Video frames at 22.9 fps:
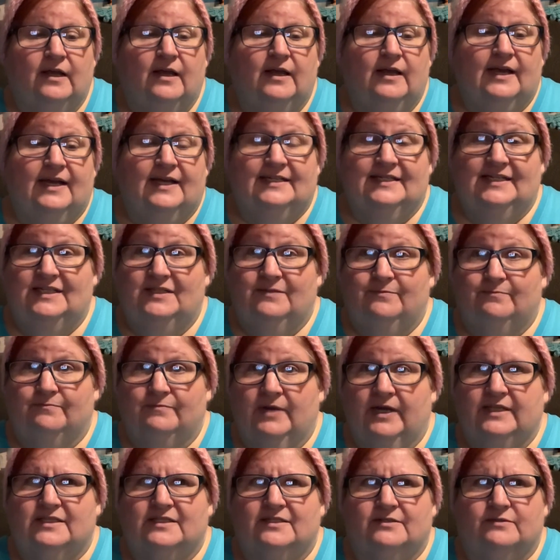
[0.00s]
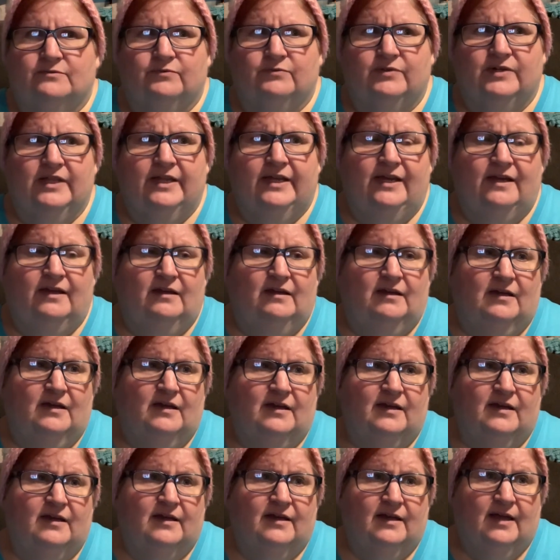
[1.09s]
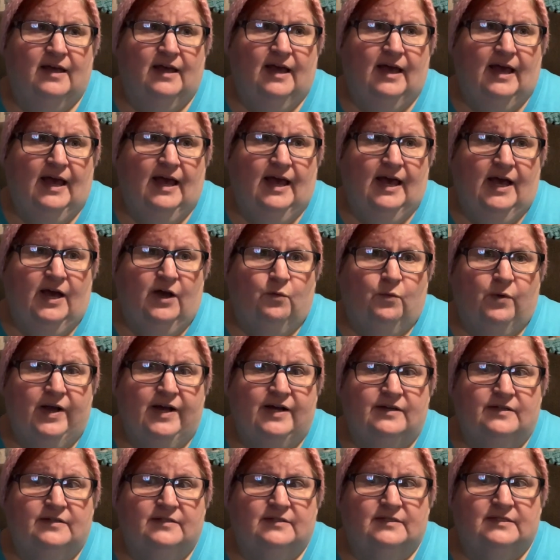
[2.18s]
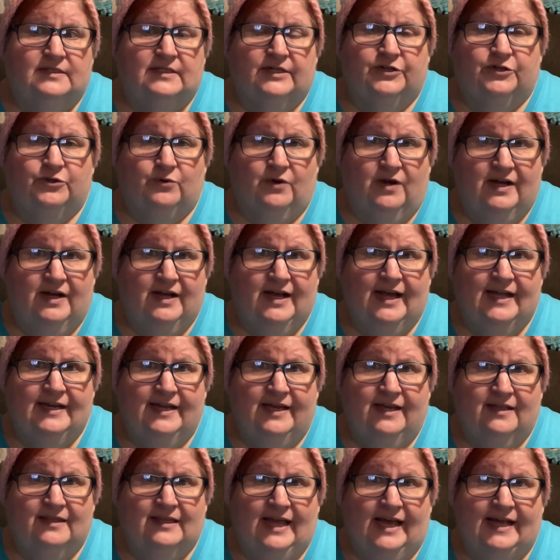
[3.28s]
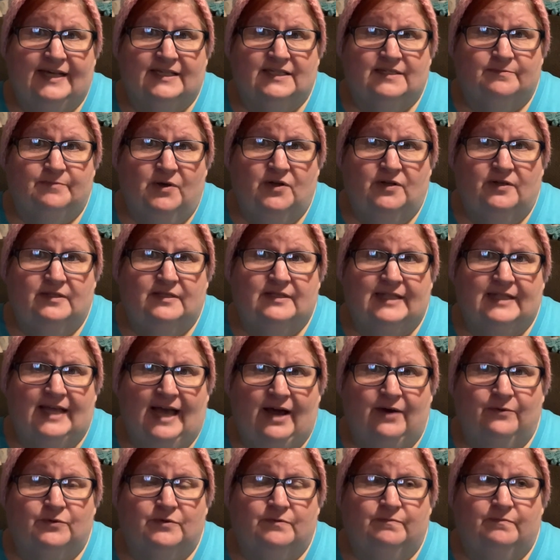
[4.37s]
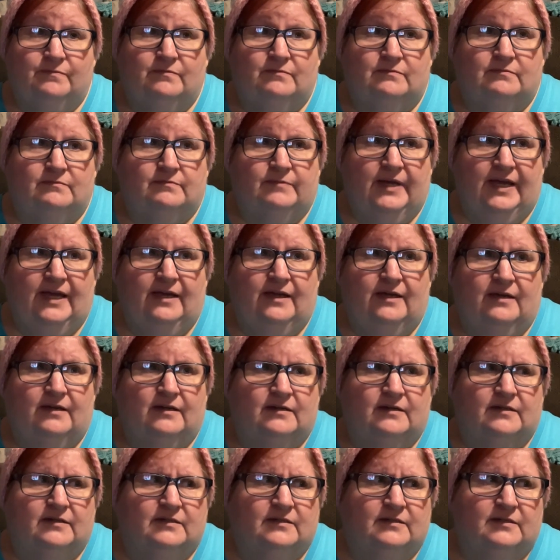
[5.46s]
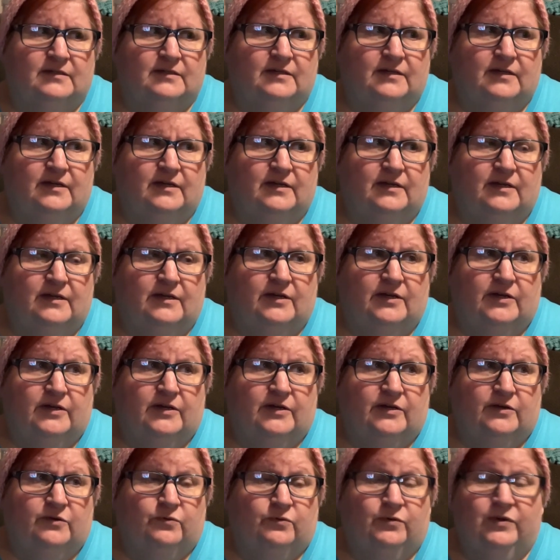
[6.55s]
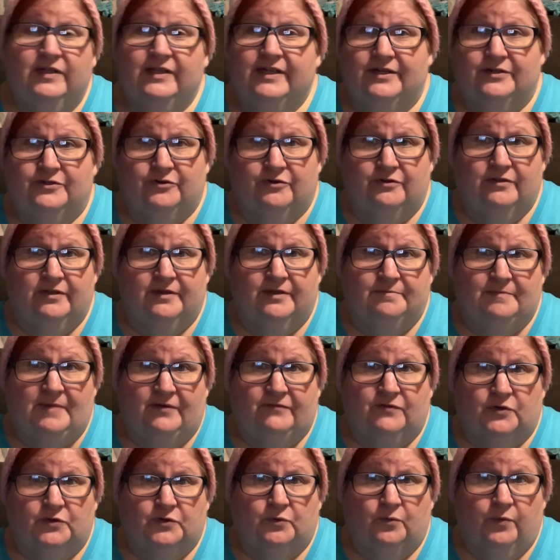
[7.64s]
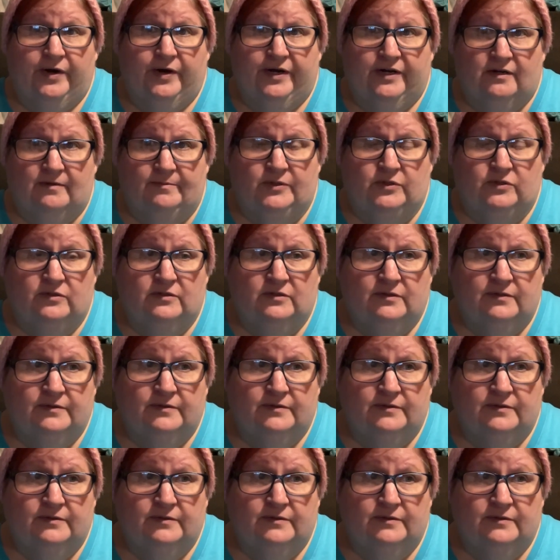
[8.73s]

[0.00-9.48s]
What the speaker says: Because it's really... Well, the shrug I did last month, that would be really and truly my first wearable.